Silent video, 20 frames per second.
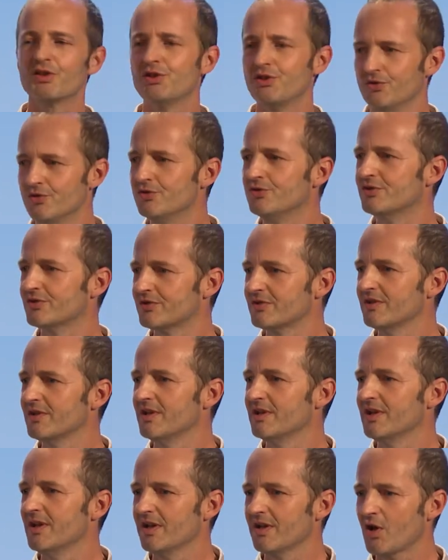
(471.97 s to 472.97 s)
huge,
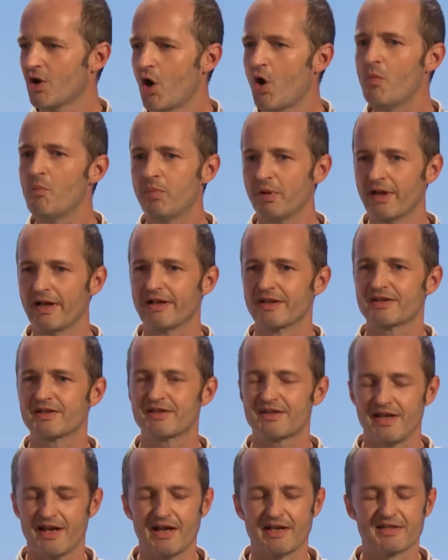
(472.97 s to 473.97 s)
complex
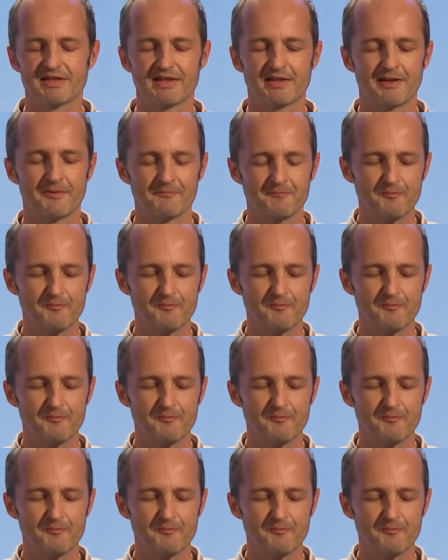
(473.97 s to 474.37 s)
task.